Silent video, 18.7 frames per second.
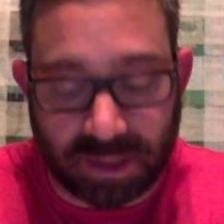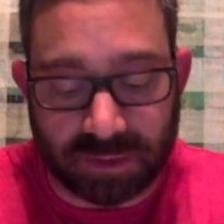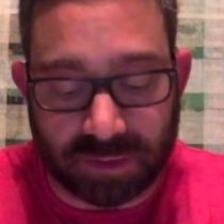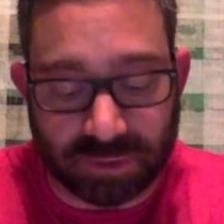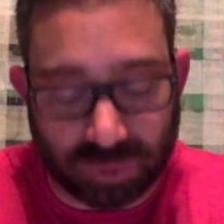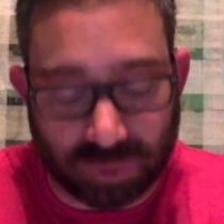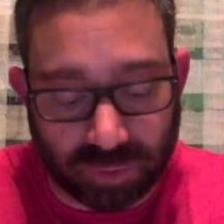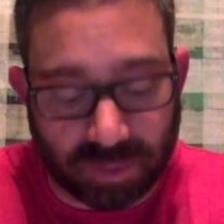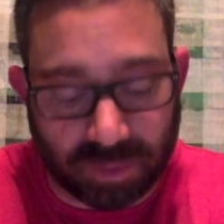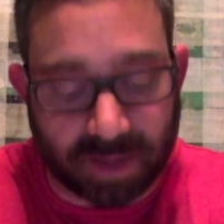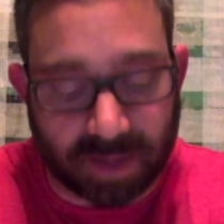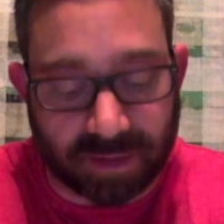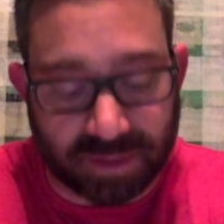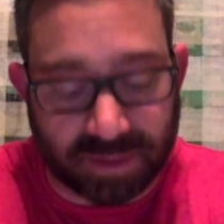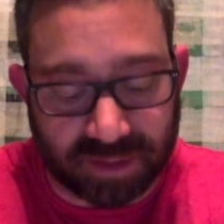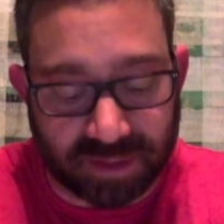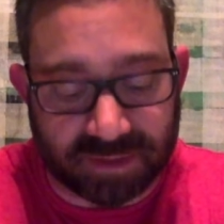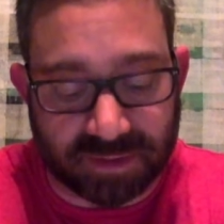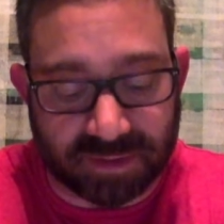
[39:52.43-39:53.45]
De Lubac
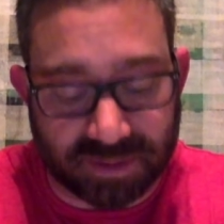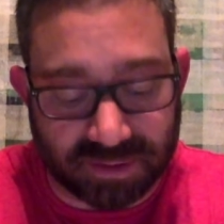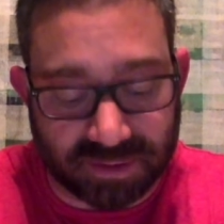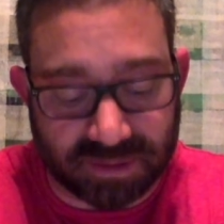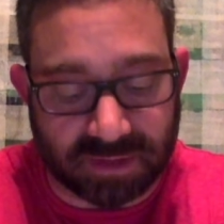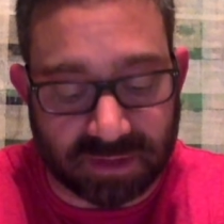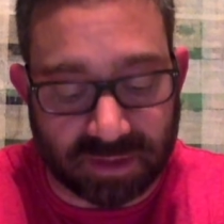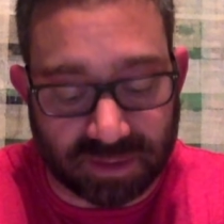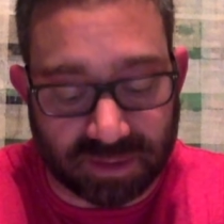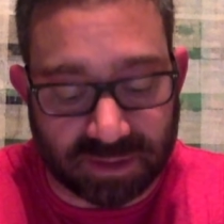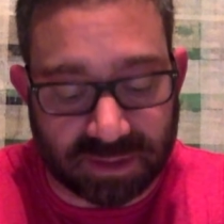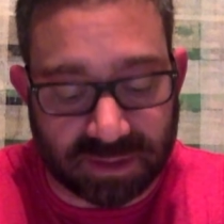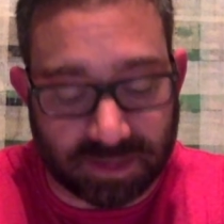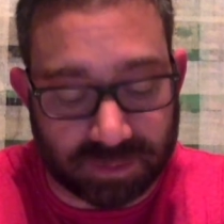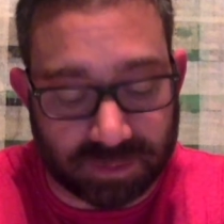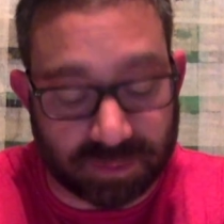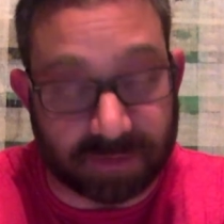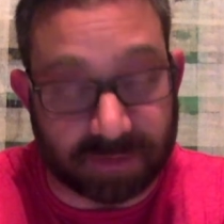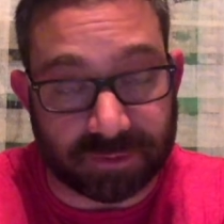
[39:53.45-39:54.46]
thinks this is
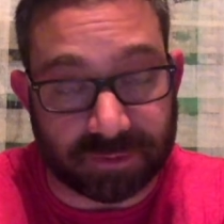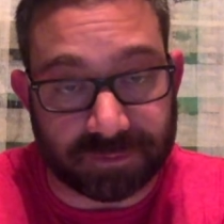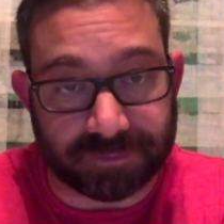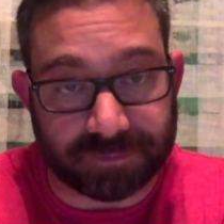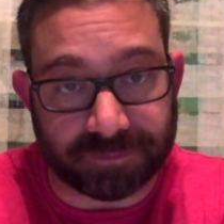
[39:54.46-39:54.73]
unacceptable.